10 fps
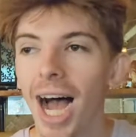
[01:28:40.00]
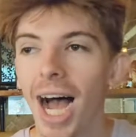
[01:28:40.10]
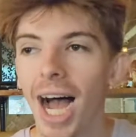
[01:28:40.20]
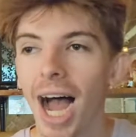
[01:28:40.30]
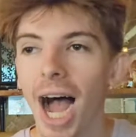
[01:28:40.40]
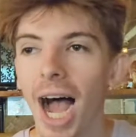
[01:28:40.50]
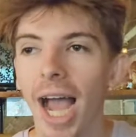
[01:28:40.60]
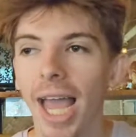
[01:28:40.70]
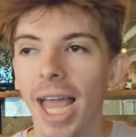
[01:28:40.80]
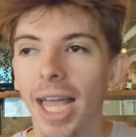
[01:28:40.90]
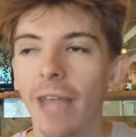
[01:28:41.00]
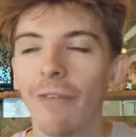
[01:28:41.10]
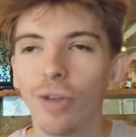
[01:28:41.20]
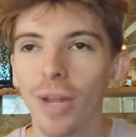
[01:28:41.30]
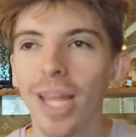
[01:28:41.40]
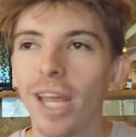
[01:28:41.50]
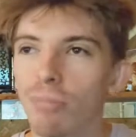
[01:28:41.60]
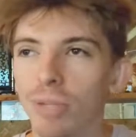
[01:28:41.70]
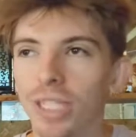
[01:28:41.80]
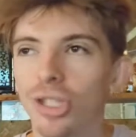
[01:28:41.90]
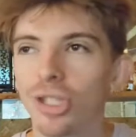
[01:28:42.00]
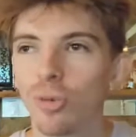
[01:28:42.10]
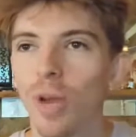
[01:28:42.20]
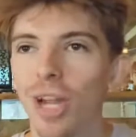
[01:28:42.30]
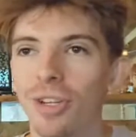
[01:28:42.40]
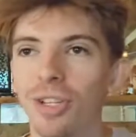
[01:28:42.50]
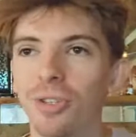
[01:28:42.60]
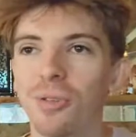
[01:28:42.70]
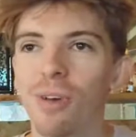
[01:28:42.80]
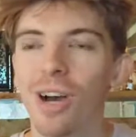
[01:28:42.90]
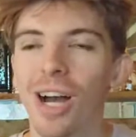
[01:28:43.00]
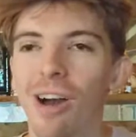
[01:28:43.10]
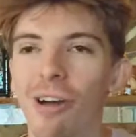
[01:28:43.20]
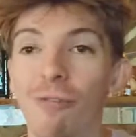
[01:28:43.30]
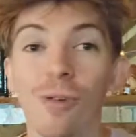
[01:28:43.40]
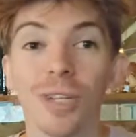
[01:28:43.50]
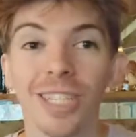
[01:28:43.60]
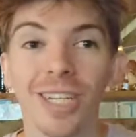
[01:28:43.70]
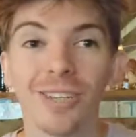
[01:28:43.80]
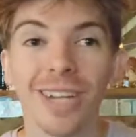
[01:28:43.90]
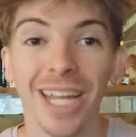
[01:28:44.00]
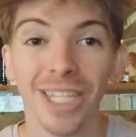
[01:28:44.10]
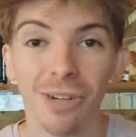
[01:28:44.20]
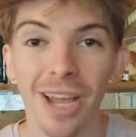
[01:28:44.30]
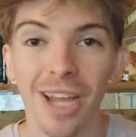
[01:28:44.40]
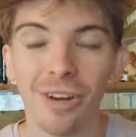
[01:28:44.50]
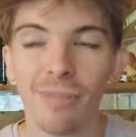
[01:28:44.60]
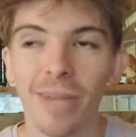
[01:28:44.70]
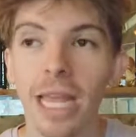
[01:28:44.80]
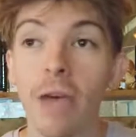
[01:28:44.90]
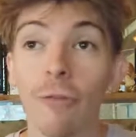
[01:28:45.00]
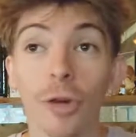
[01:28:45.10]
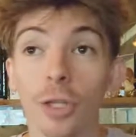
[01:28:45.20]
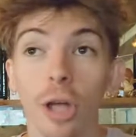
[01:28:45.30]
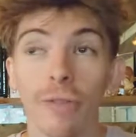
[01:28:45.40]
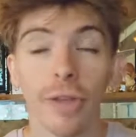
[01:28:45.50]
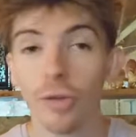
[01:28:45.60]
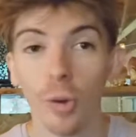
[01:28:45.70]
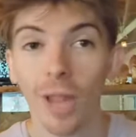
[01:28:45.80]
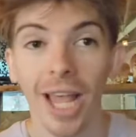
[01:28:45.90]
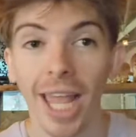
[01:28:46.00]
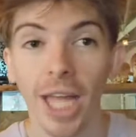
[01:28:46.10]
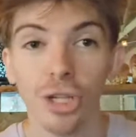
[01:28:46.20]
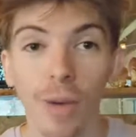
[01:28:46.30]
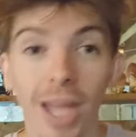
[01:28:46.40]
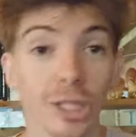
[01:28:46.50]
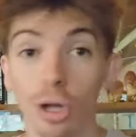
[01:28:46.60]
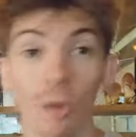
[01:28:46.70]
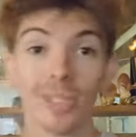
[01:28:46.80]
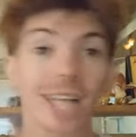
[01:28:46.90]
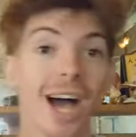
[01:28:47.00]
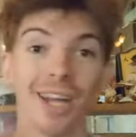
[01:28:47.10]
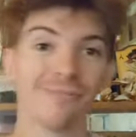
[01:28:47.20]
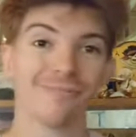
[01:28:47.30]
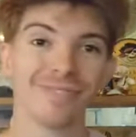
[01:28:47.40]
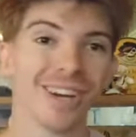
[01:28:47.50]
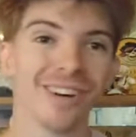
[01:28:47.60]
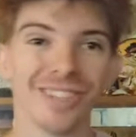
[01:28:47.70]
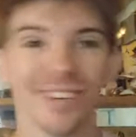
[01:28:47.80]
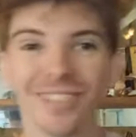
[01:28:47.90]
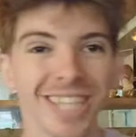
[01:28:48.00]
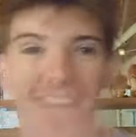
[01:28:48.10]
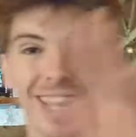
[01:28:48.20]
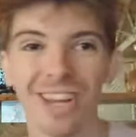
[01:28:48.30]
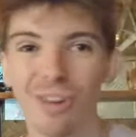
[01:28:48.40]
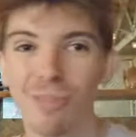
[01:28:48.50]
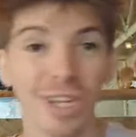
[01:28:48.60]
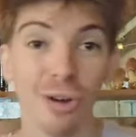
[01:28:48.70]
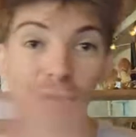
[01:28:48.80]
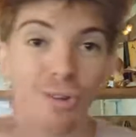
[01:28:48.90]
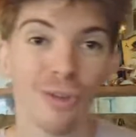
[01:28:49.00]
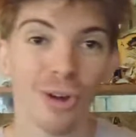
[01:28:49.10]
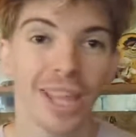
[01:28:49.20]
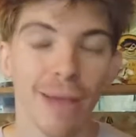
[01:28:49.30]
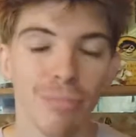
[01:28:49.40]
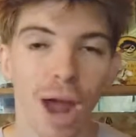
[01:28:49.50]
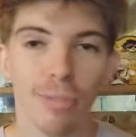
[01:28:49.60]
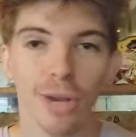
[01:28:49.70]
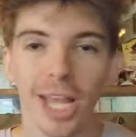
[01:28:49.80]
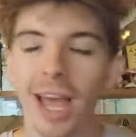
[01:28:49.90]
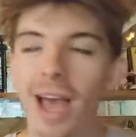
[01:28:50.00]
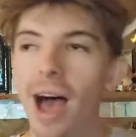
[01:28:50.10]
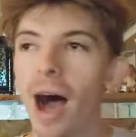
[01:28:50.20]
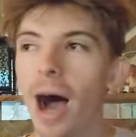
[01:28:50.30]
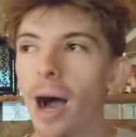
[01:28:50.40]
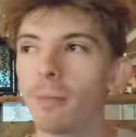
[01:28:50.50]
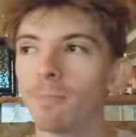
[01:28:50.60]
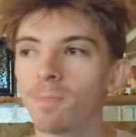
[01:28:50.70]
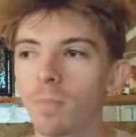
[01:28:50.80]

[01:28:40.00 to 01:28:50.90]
uh, I, if you're in a position where you uh, are forced into an HOA agreement, first off, if you don't like HOAs, don't sign. Don't don't sign the agreement. Don't move on to that property. Um,